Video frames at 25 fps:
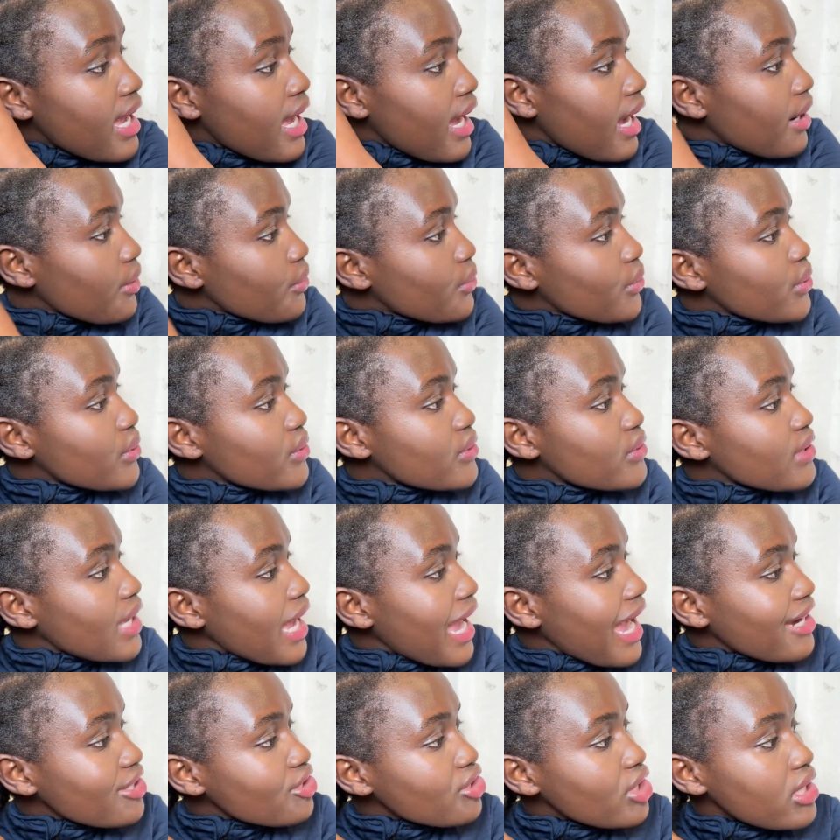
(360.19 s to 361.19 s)
I was
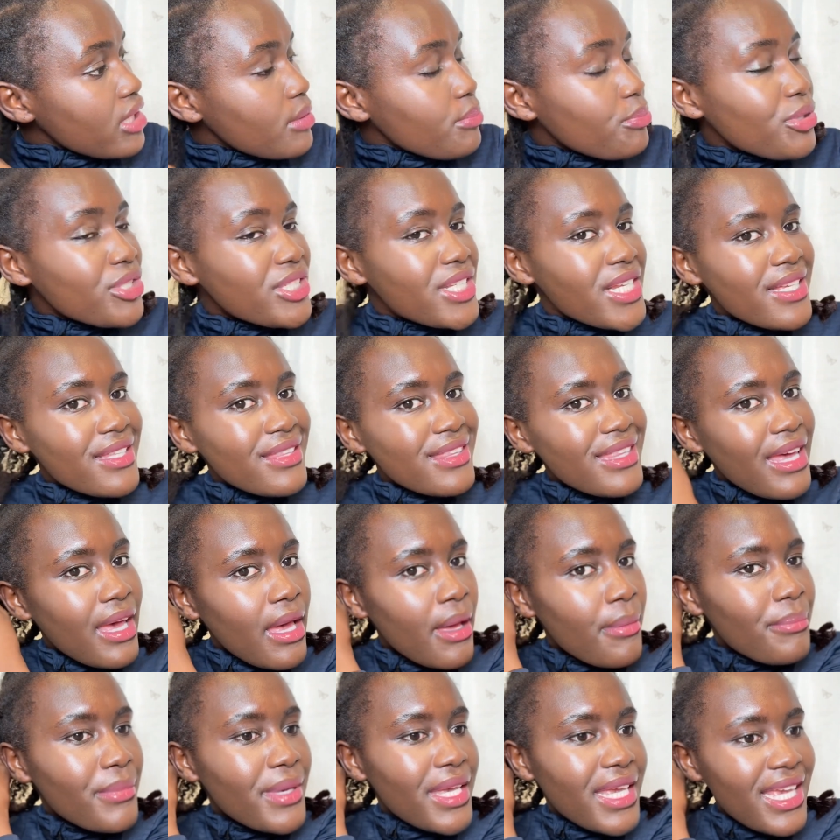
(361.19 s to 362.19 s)
actually putting
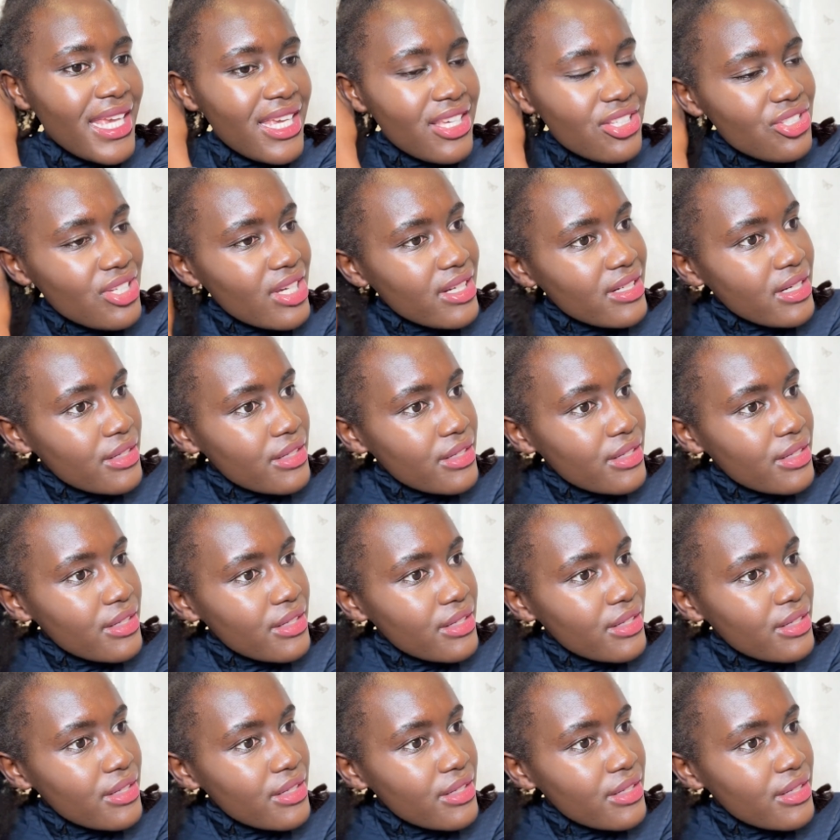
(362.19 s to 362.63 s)
them each and